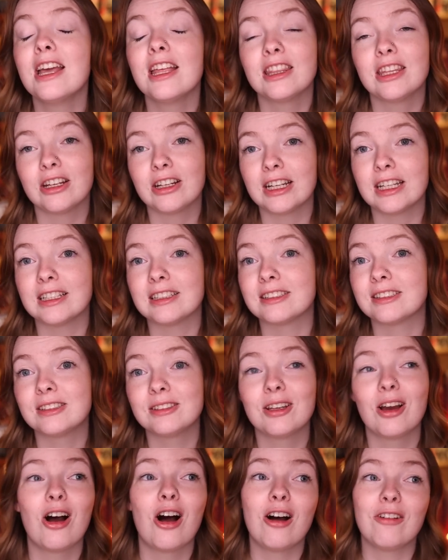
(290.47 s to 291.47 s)
There is
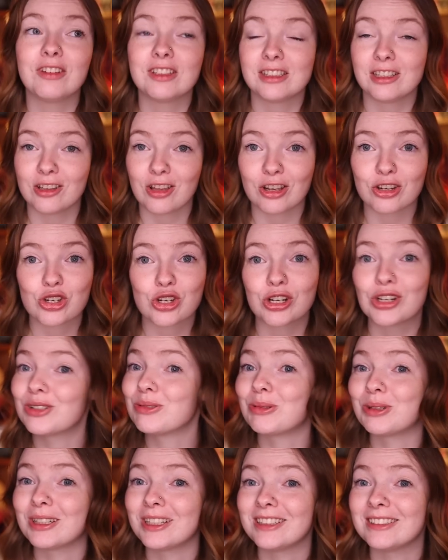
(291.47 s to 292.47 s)
obviously a lot of trigger
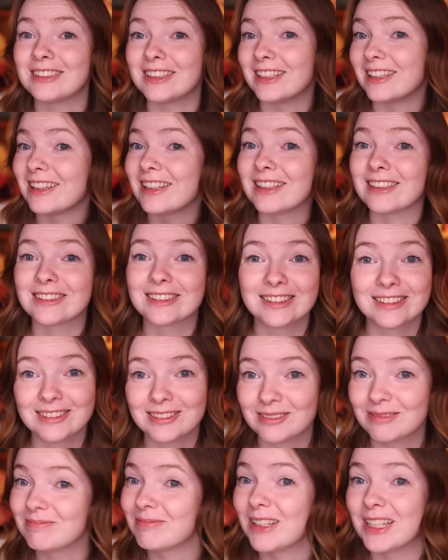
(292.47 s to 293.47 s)
warnings in this
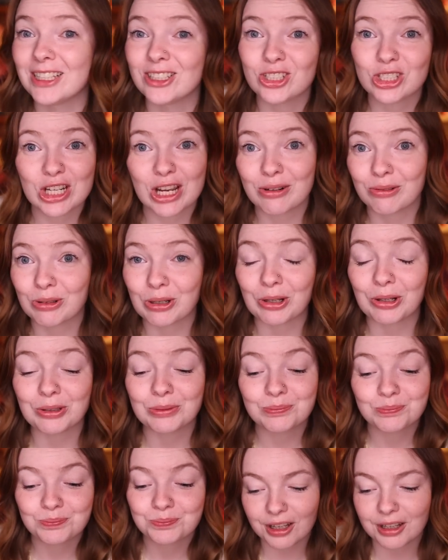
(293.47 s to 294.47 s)
in general.
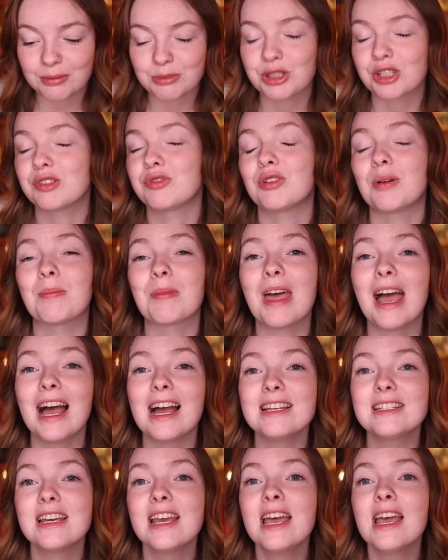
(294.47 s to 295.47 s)
Just from
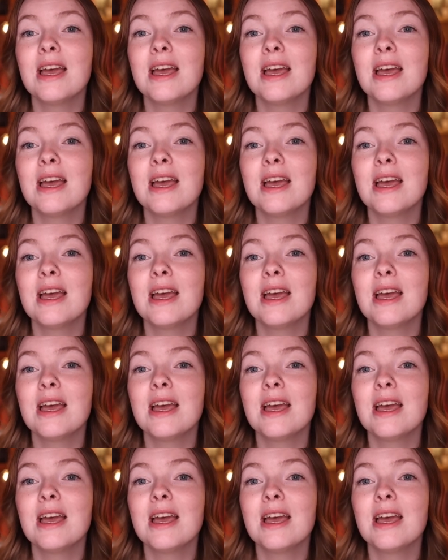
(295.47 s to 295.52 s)
that.